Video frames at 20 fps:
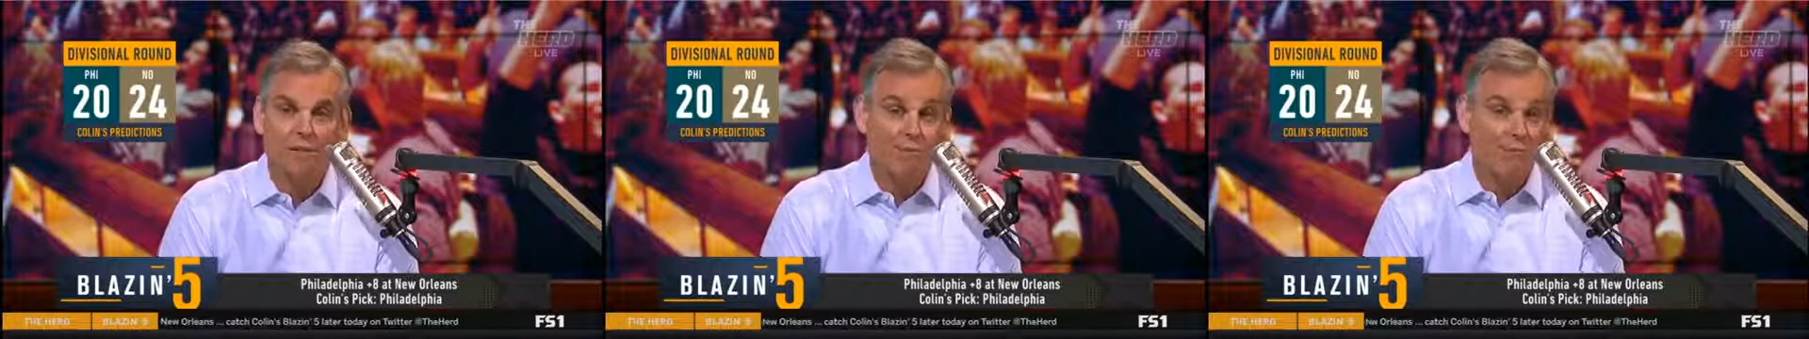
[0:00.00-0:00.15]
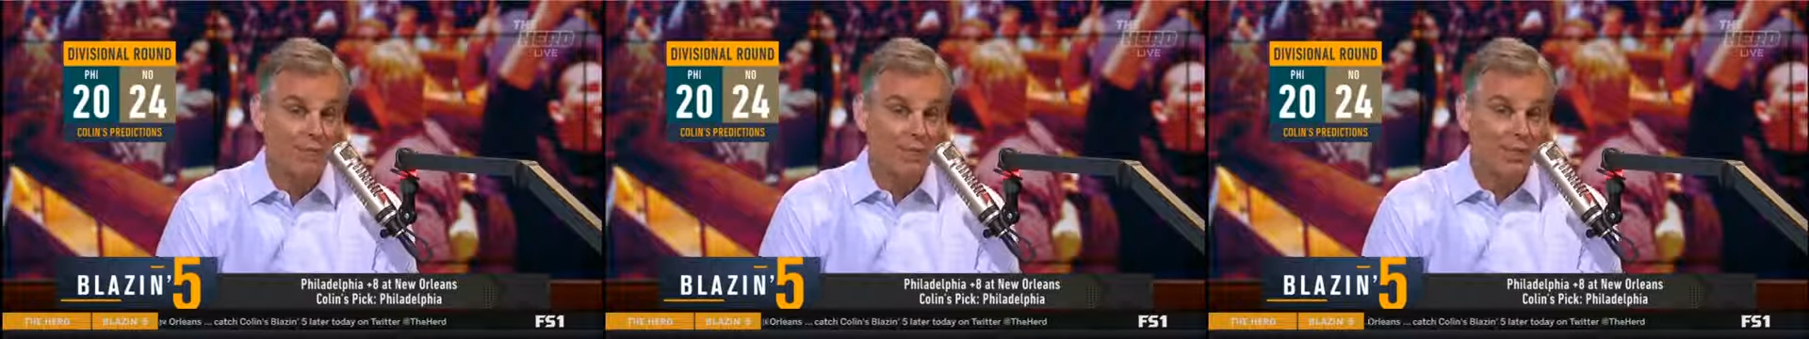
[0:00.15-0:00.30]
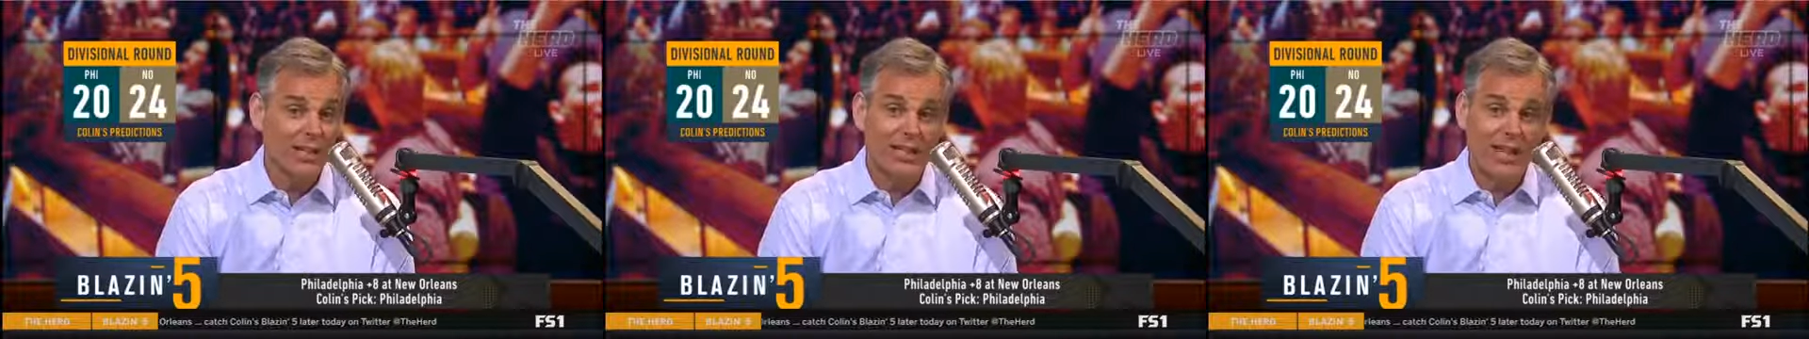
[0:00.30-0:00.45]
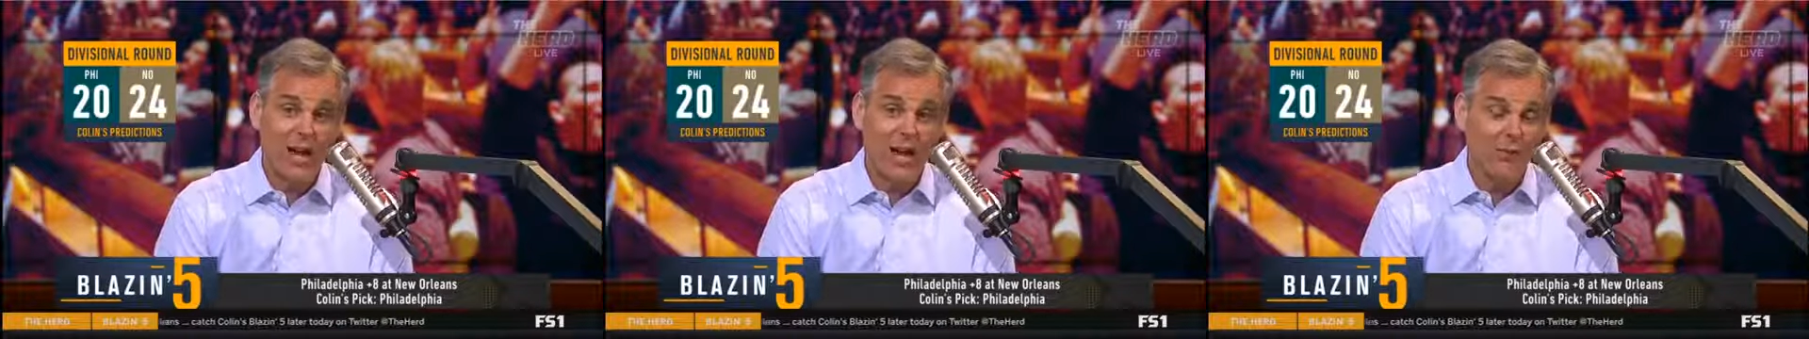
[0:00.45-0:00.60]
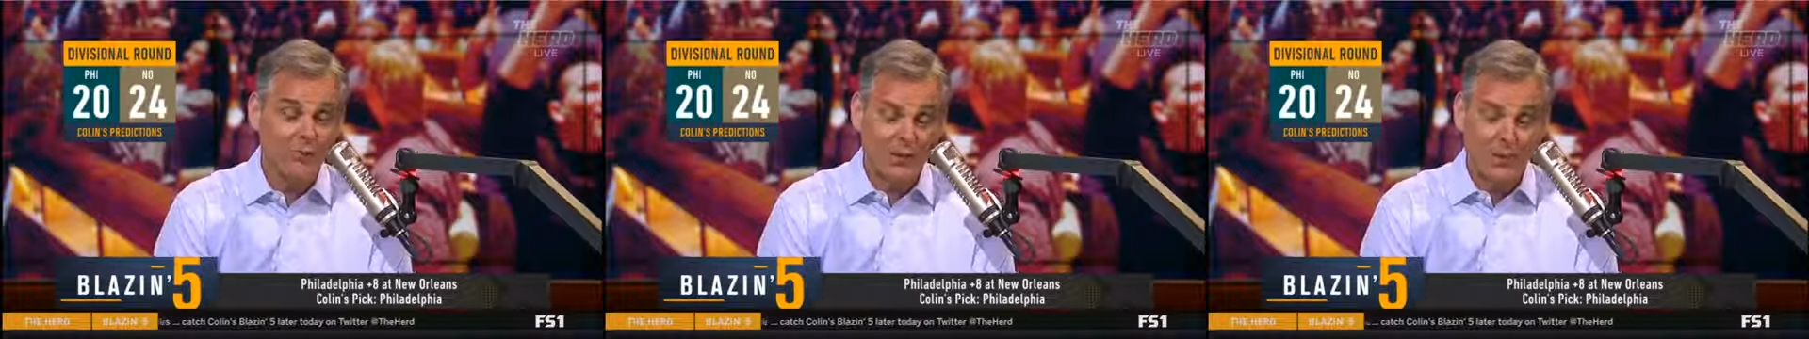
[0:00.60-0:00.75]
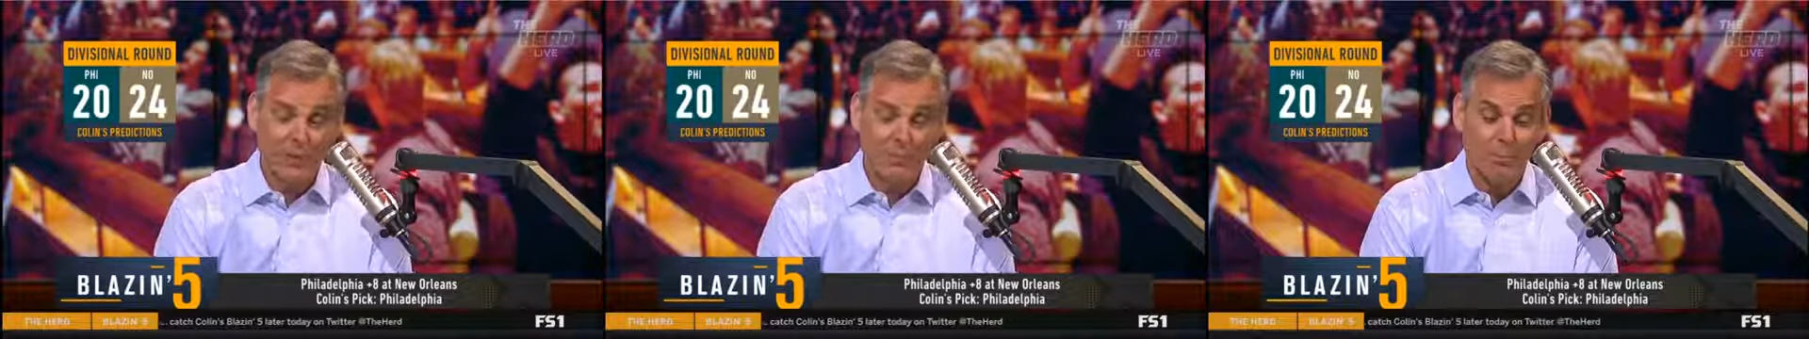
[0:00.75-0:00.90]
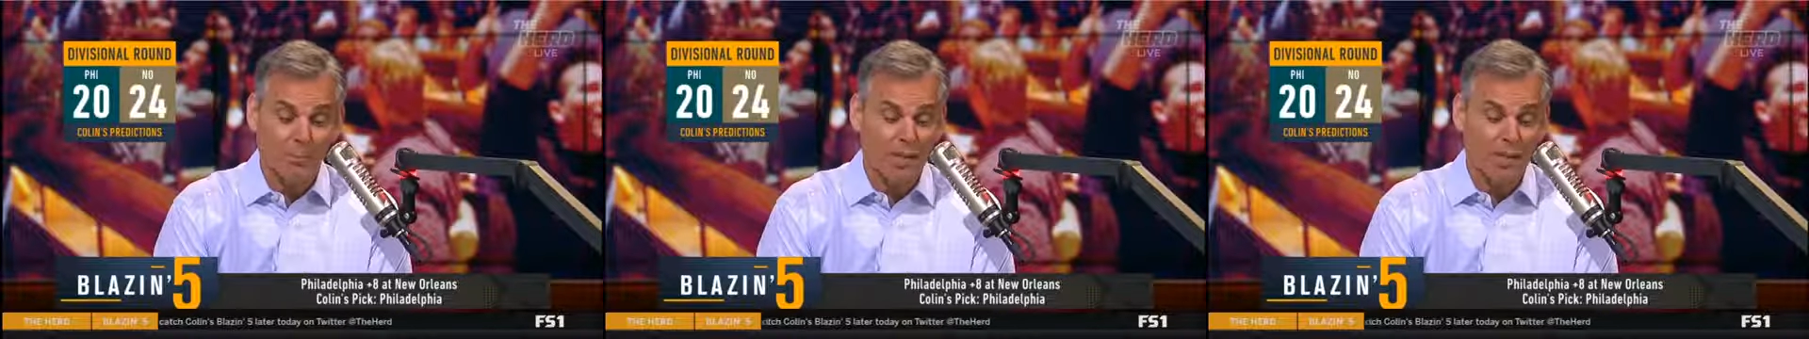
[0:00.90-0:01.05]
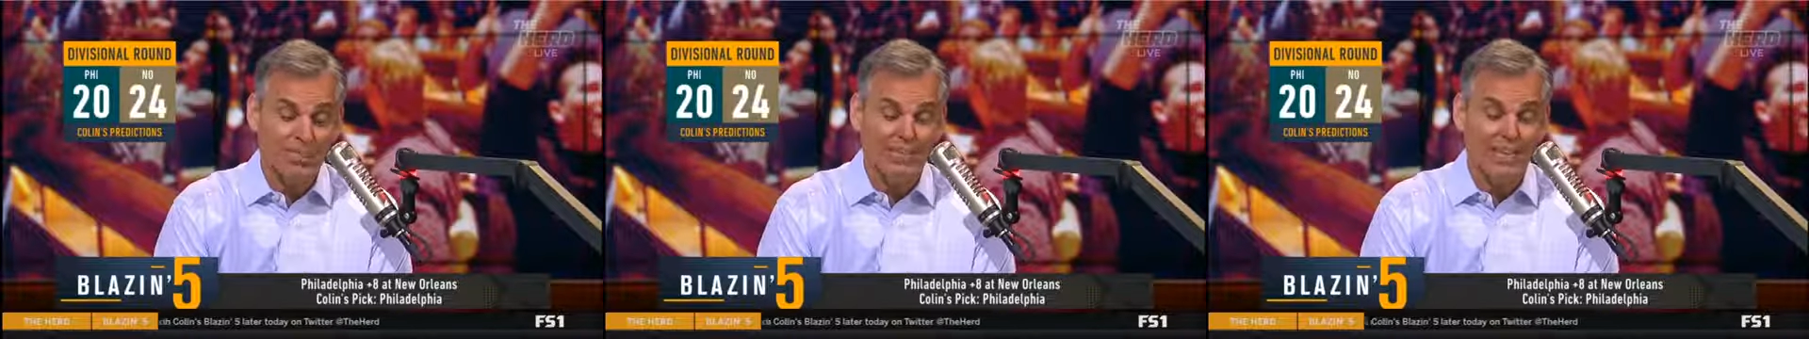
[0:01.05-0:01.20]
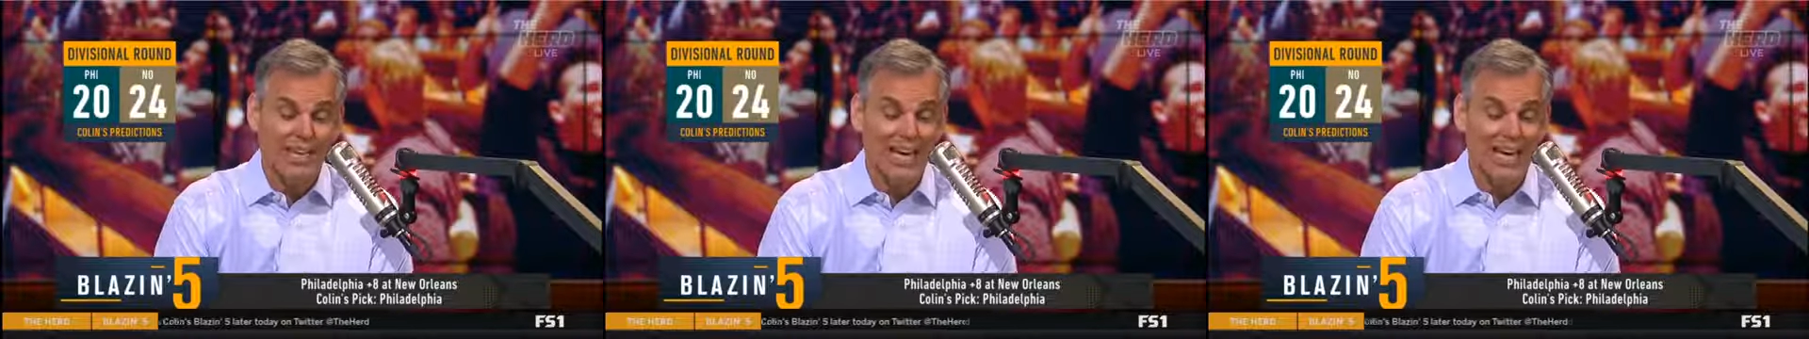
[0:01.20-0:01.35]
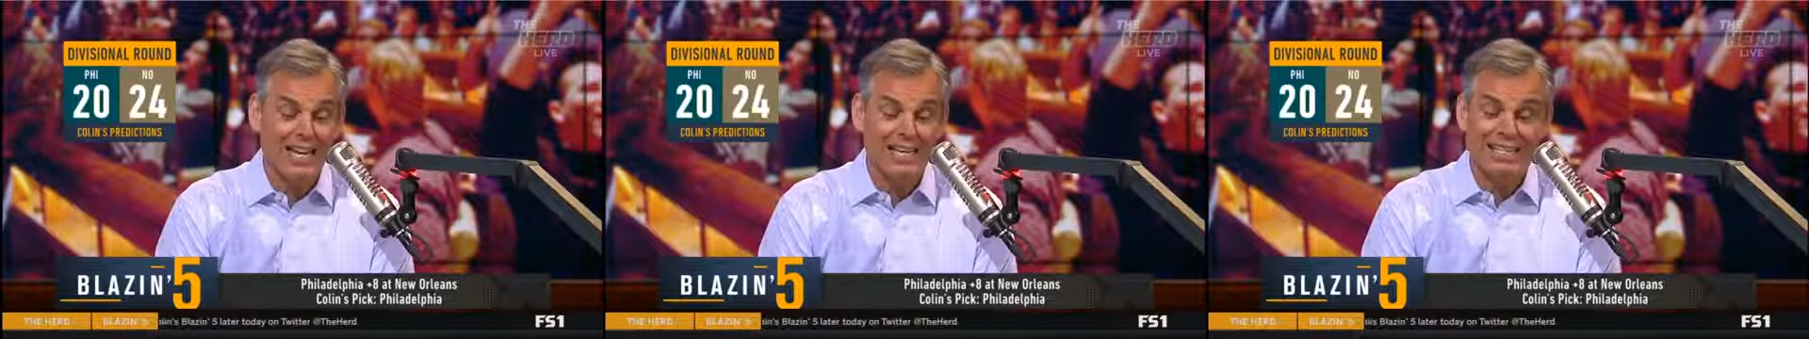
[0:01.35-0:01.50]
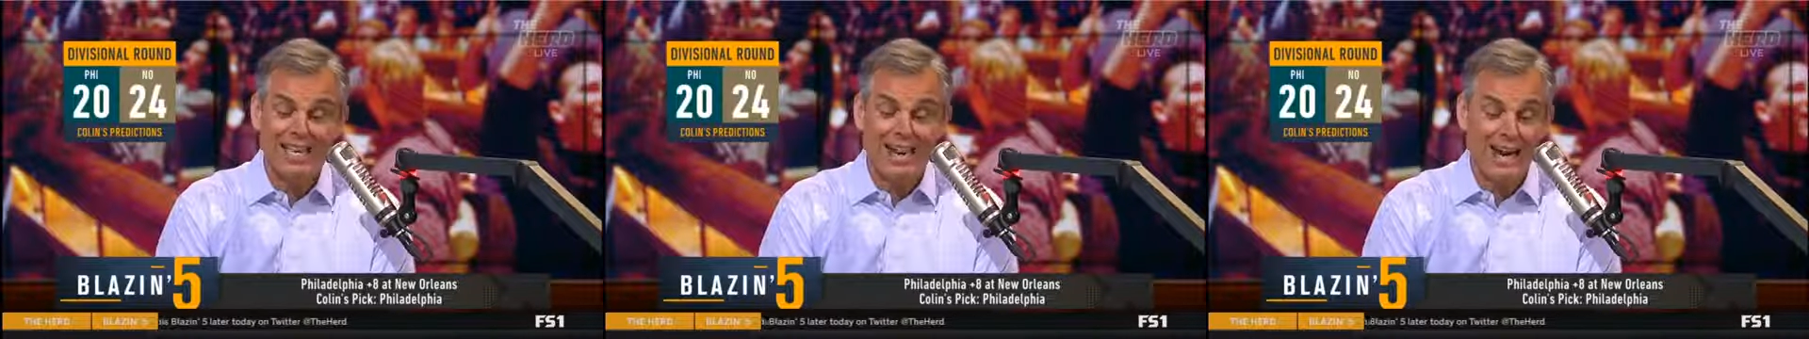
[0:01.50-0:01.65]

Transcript: Philadelphia +8,